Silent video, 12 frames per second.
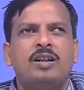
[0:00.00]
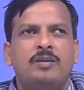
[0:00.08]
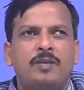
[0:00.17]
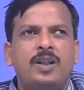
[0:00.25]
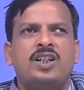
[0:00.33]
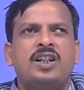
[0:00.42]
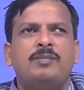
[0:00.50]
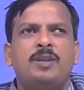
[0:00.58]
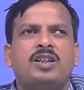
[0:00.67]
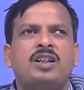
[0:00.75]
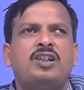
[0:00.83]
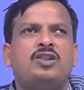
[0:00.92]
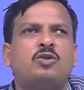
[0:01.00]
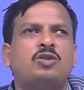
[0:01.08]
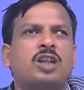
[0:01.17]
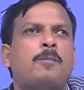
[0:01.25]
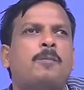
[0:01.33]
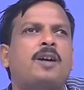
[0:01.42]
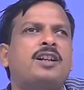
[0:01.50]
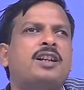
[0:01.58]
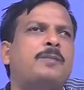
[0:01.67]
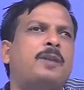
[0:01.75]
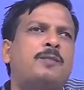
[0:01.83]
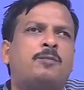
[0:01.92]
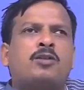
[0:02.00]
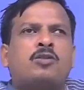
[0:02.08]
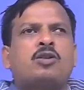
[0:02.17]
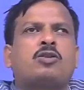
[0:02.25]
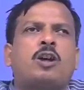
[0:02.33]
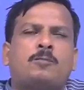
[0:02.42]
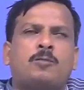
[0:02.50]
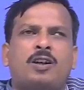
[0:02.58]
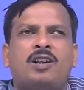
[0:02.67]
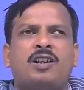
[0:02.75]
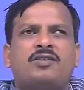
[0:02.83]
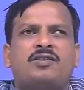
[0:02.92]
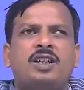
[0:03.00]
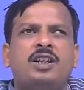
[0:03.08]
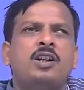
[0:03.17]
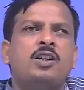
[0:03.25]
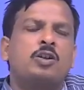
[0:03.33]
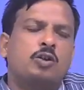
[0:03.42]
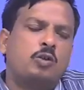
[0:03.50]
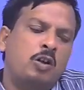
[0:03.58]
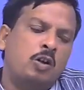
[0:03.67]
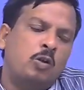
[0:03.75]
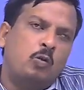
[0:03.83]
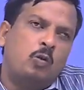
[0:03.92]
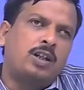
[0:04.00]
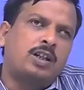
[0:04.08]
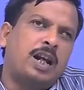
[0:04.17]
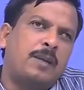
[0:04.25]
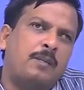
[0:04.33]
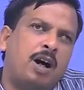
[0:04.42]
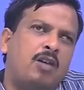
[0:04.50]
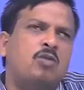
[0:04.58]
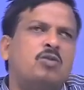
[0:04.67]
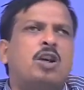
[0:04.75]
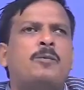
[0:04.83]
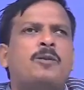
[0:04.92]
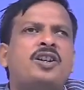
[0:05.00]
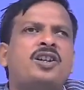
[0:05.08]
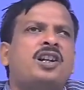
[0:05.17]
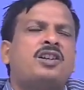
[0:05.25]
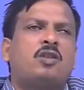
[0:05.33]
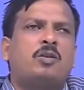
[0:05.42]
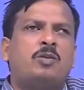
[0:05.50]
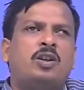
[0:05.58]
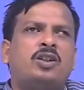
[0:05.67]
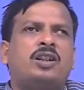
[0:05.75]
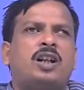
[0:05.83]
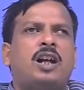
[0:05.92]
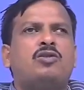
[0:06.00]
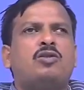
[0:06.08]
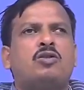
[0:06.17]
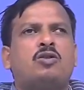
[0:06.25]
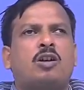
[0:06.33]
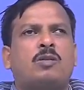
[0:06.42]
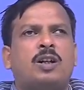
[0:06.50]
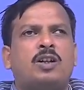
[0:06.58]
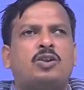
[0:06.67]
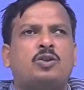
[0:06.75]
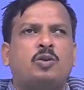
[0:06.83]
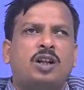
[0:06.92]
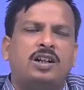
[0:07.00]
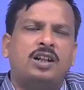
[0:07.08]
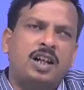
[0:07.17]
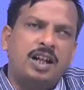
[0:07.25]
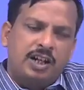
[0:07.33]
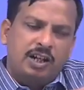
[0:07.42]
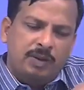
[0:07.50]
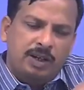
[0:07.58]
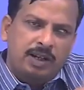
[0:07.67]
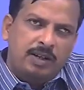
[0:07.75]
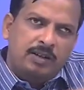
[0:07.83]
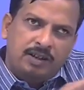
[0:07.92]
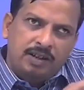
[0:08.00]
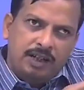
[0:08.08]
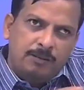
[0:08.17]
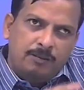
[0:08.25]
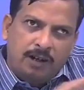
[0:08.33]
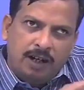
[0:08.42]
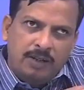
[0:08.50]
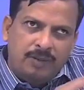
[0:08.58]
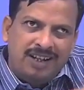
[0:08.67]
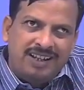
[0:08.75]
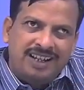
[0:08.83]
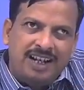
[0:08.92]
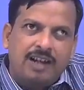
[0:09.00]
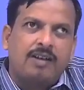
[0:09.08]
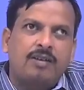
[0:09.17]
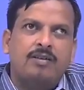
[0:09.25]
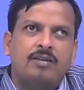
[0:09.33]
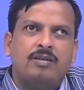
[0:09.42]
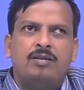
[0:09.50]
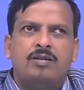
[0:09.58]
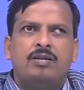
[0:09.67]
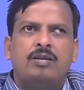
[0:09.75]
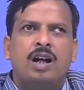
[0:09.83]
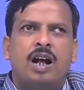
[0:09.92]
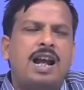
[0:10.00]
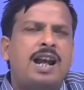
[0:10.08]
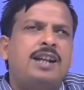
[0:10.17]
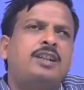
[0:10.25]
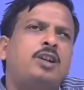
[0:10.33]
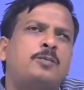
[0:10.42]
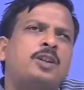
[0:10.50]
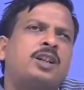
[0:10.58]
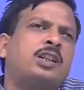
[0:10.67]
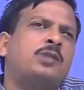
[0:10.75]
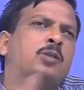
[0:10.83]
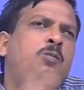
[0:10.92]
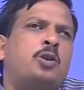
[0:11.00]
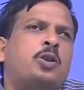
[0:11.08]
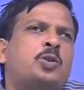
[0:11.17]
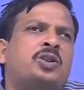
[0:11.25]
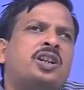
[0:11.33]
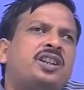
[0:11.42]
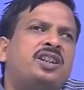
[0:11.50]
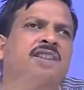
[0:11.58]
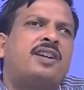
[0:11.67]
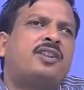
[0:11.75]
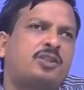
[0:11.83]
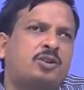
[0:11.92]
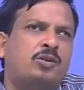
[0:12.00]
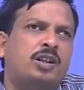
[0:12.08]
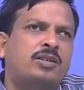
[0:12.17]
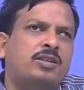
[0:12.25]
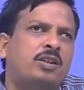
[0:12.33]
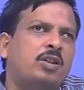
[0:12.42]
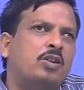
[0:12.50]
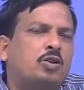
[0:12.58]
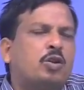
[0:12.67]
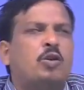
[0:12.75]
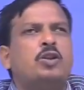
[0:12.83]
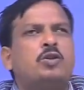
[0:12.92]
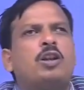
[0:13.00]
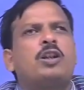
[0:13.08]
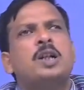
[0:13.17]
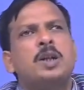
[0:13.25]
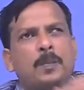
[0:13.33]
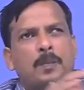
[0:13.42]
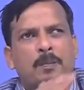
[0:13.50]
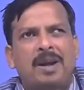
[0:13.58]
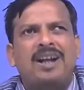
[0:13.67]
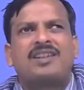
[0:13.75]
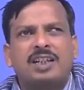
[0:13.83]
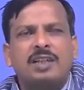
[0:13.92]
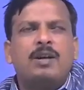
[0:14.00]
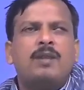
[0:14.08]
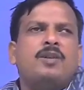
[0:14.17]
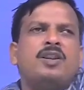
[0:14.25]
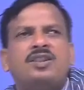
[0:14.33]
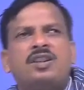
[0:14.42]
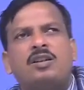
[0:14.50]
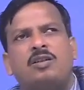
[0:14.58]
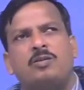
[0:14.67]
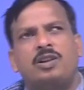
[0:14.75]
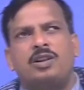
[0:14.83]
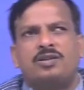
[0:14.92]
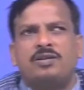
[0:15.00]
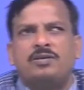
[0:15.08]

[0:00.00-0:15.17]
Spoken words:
mission is to supply the manpower to the software industry. So, what amount of digital communication I should taught my student is be defined by their IIT objective to produce a research student. So, we taught maximum digital communication.